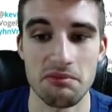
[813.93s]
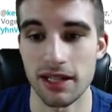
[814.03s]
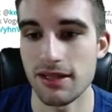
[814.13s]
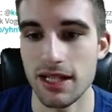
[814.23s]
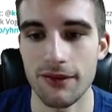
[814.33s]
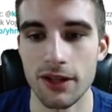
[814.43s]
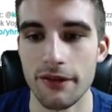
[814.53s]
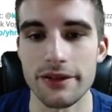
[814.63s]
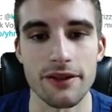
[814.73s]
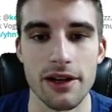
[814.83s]
I think Kevin
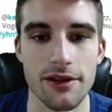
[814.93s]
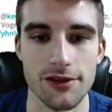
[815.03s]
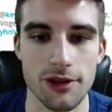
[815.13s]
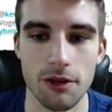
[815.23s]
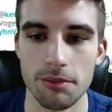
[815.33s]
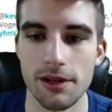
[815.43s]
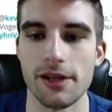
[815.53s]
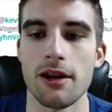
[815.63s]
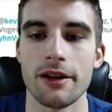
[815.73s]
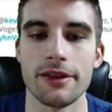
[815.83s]
Love is a very strong
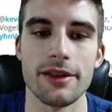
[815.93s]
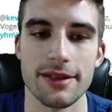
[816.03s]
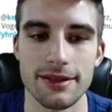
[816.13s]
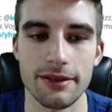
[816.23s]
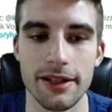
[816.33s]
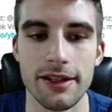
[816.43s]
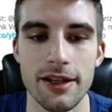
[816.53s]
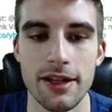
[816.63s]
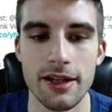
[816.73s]
play on this slate